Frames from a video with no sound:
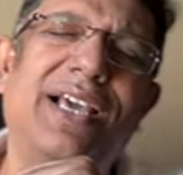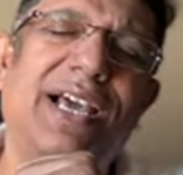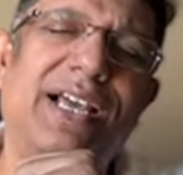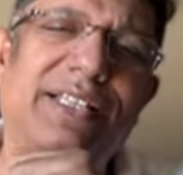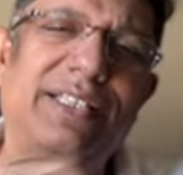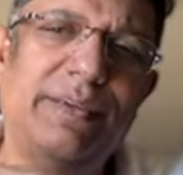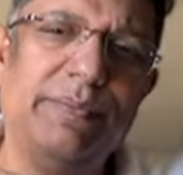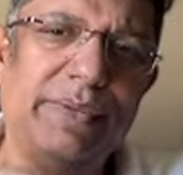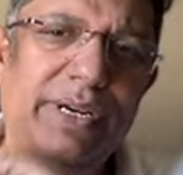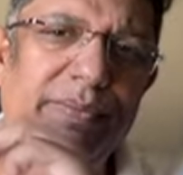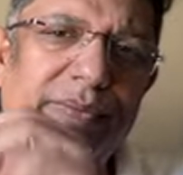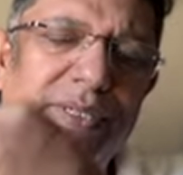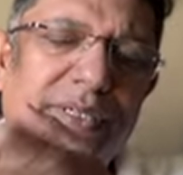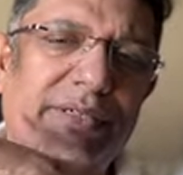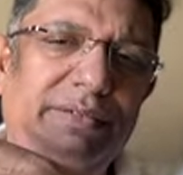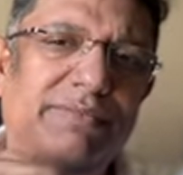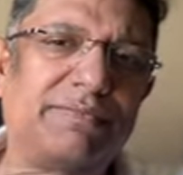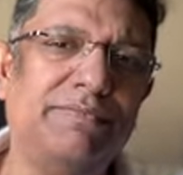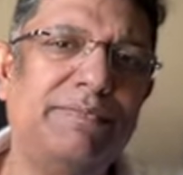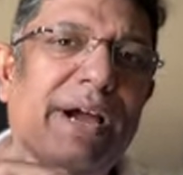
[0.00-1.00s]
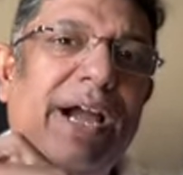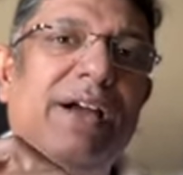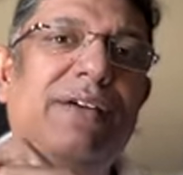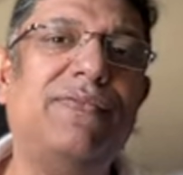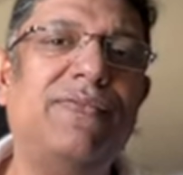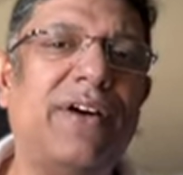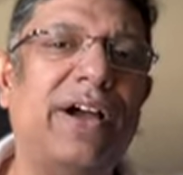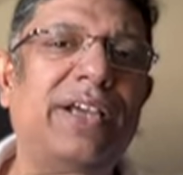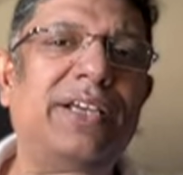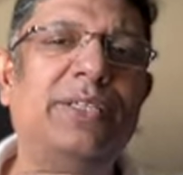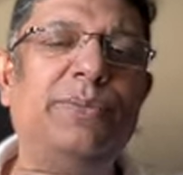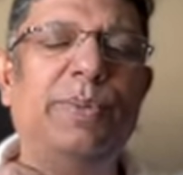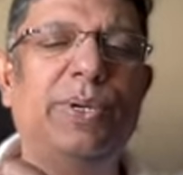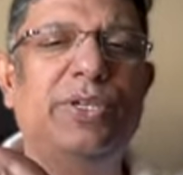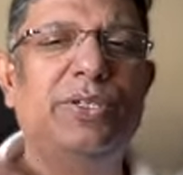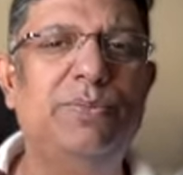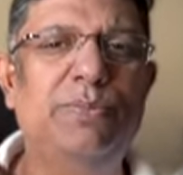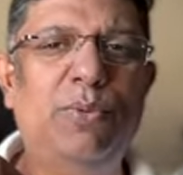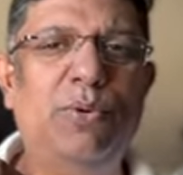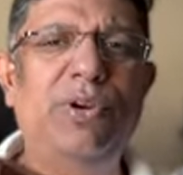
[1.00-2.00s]
And sometimes it backfires
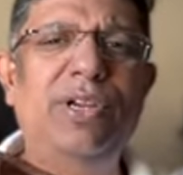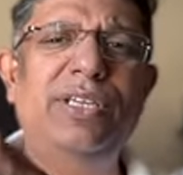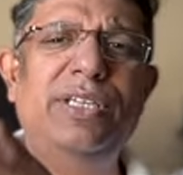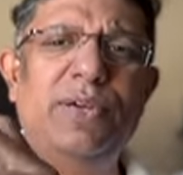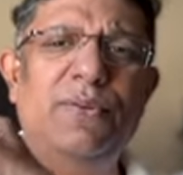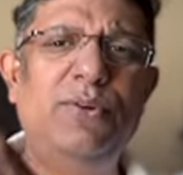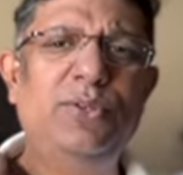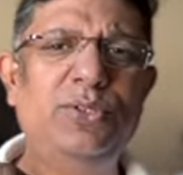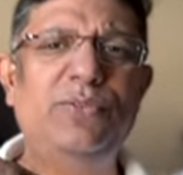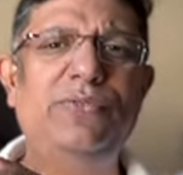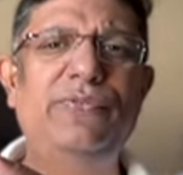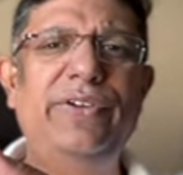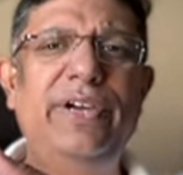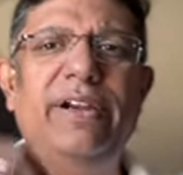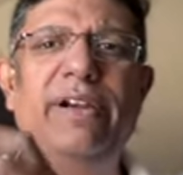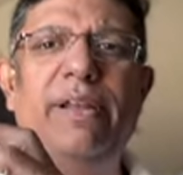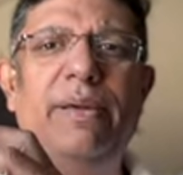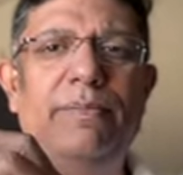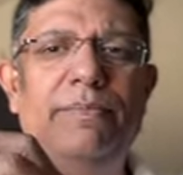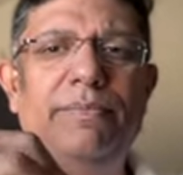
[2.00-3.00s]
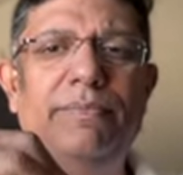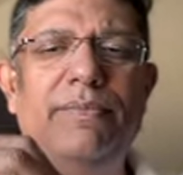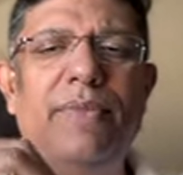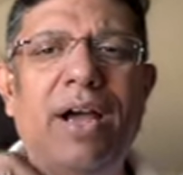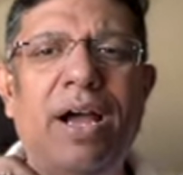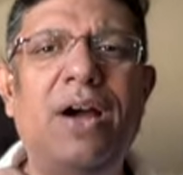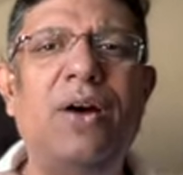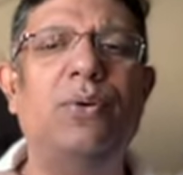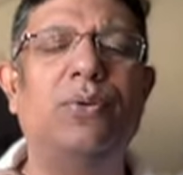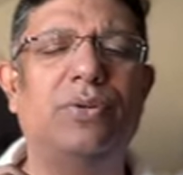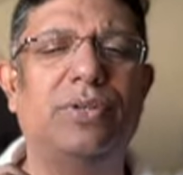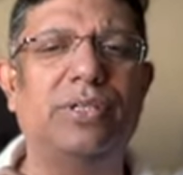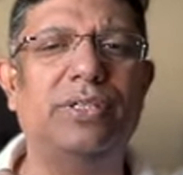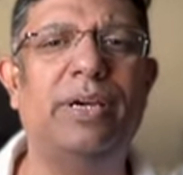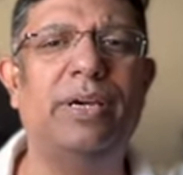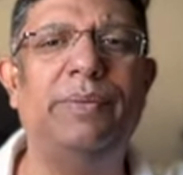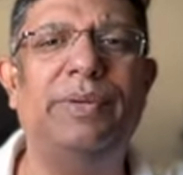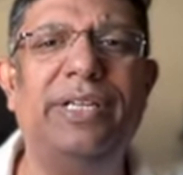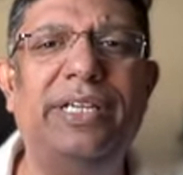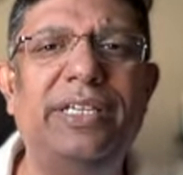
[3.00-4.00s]
because bowlers have also figured him out.
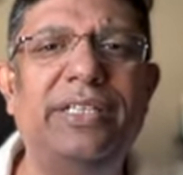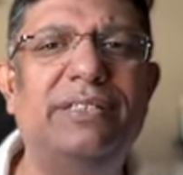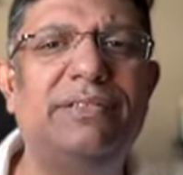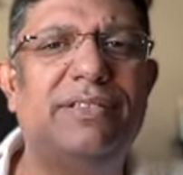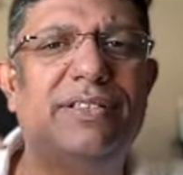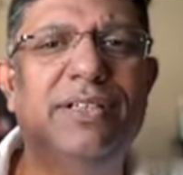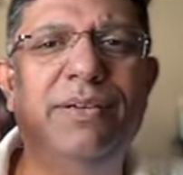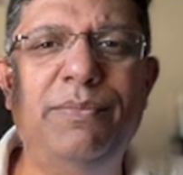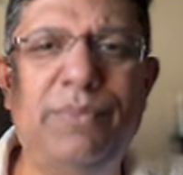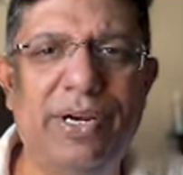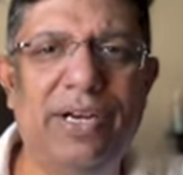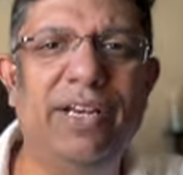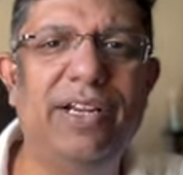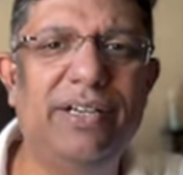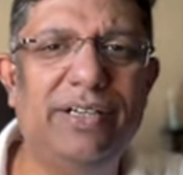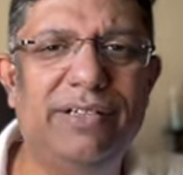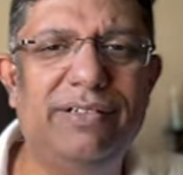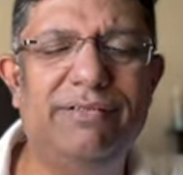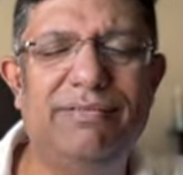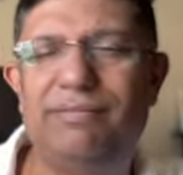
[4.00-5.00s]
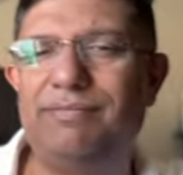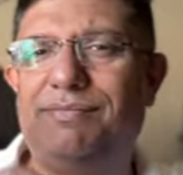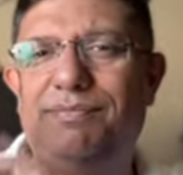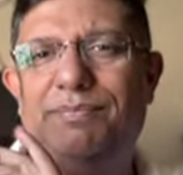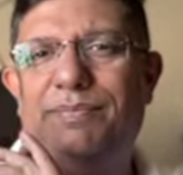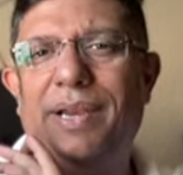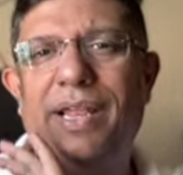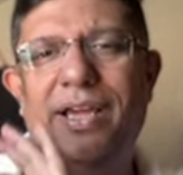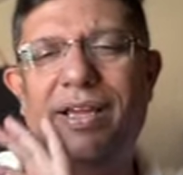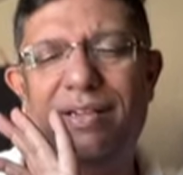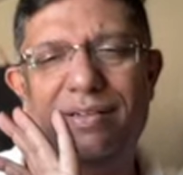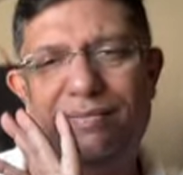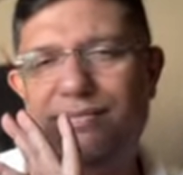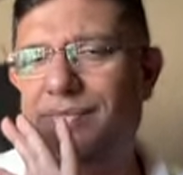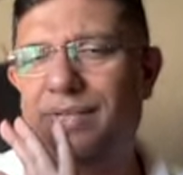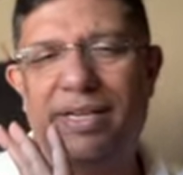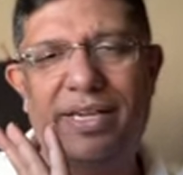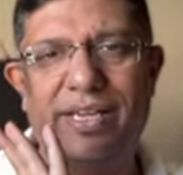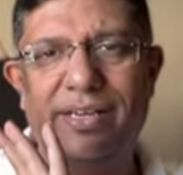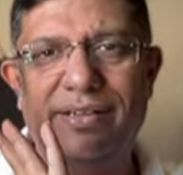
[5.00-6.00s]
I mean, he's a brilliant player.
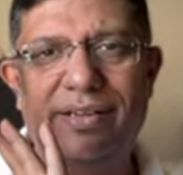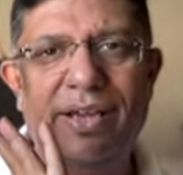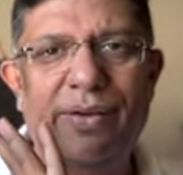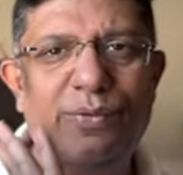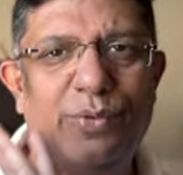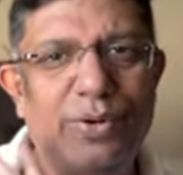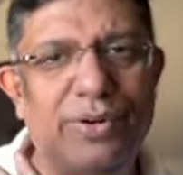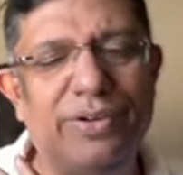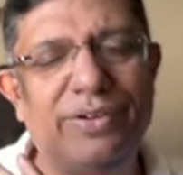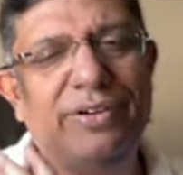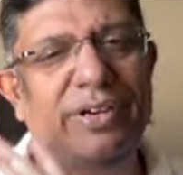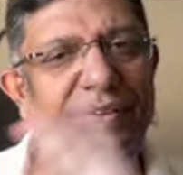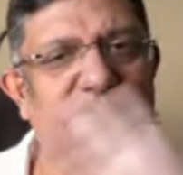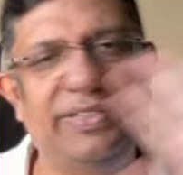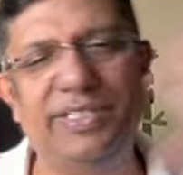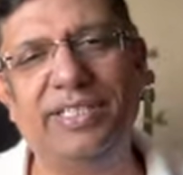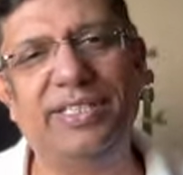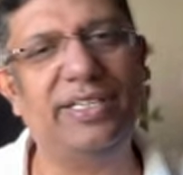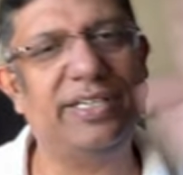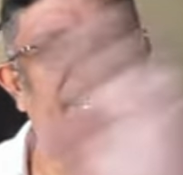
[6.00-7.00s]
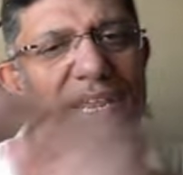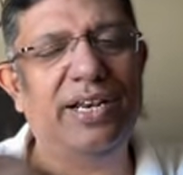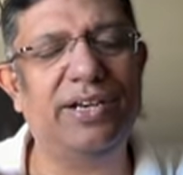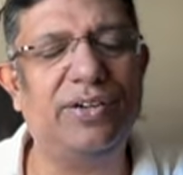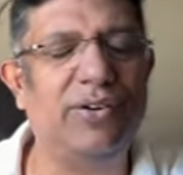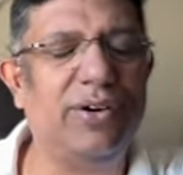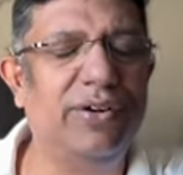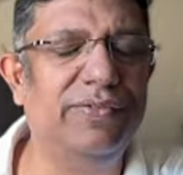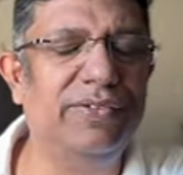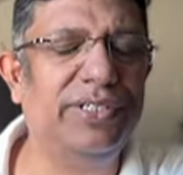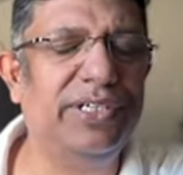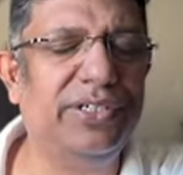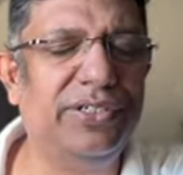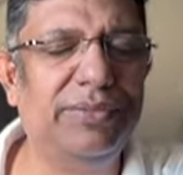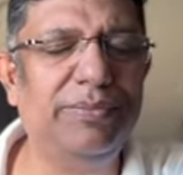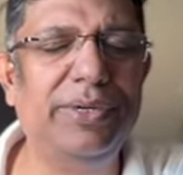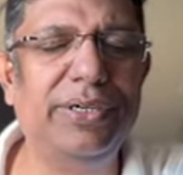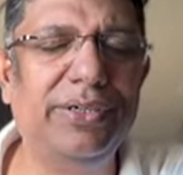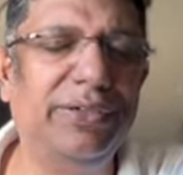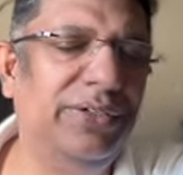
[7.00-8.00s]
Again, I won't revisit the talent
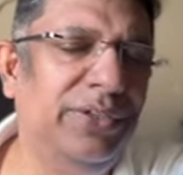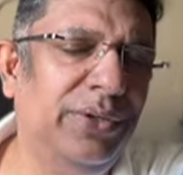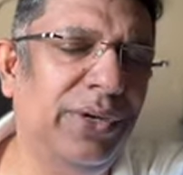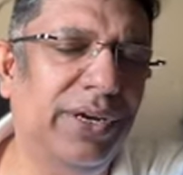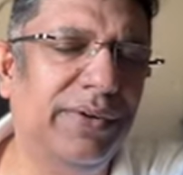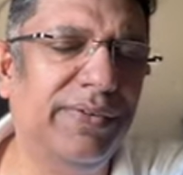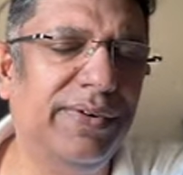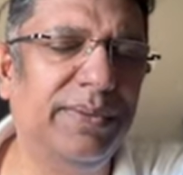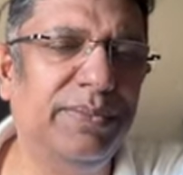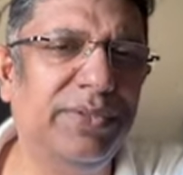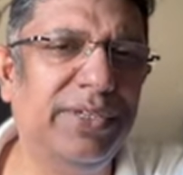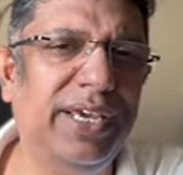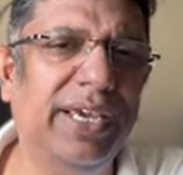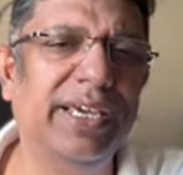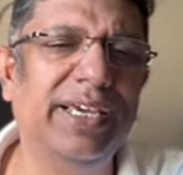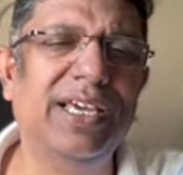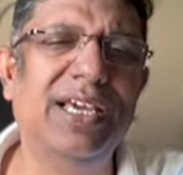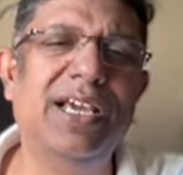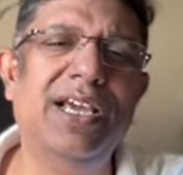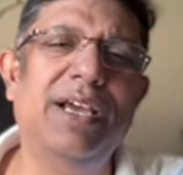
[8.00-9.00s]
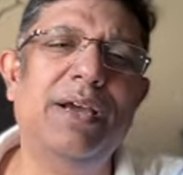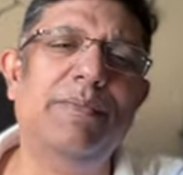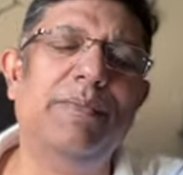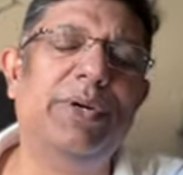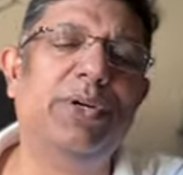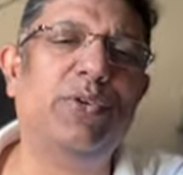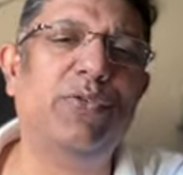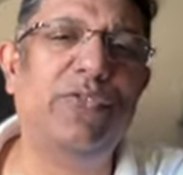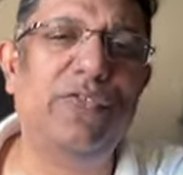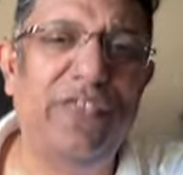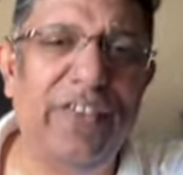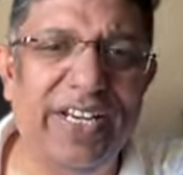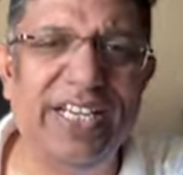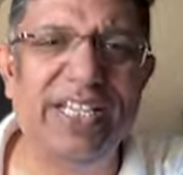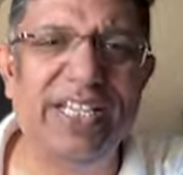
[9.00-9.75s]
conversation, but you get what I'm saying. But to fit